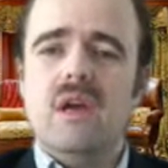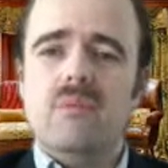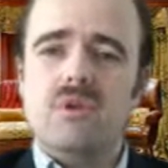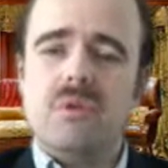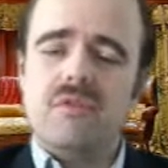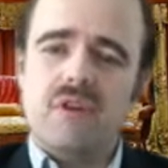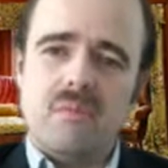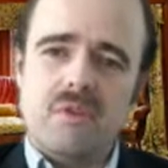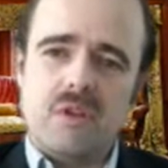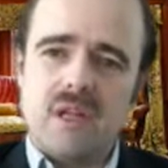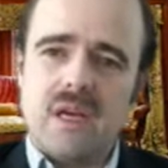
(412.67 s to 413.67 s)
between
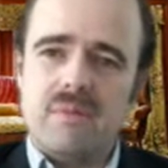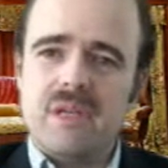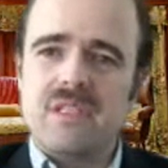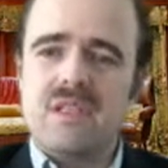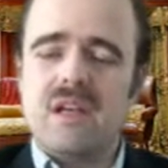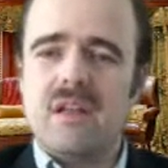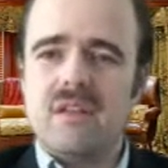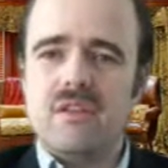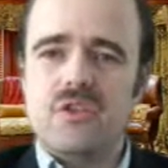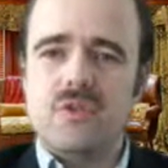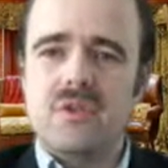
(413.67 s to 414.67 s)
pharmaceutical companies and health
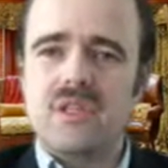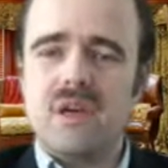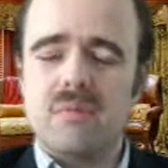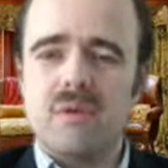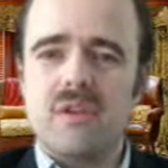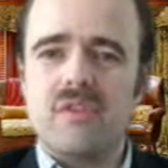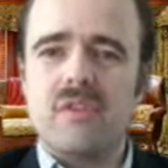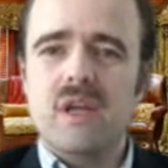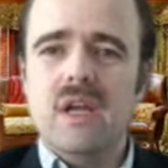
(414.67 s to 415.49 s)
insurance companies.